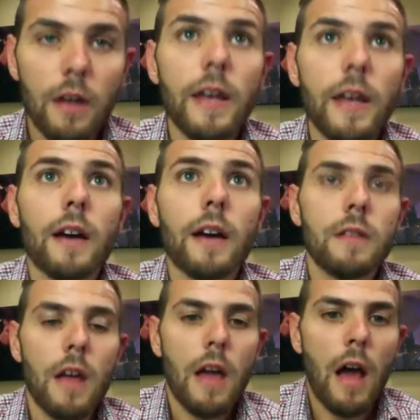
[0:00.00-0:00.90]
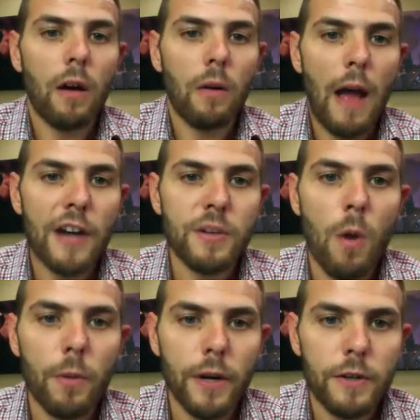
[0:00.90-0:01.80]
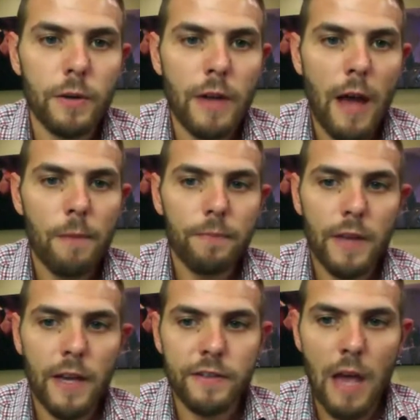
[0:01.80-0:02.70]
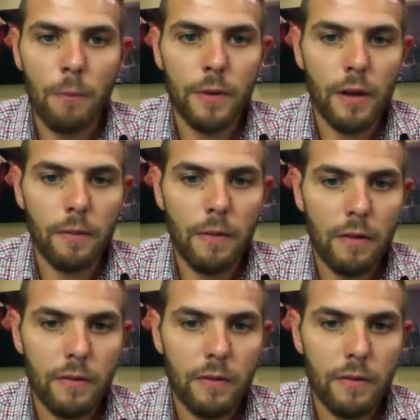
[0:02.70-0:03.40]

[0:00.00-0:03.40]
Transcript: Yeah. Actually, what we're going to do now is I'm going to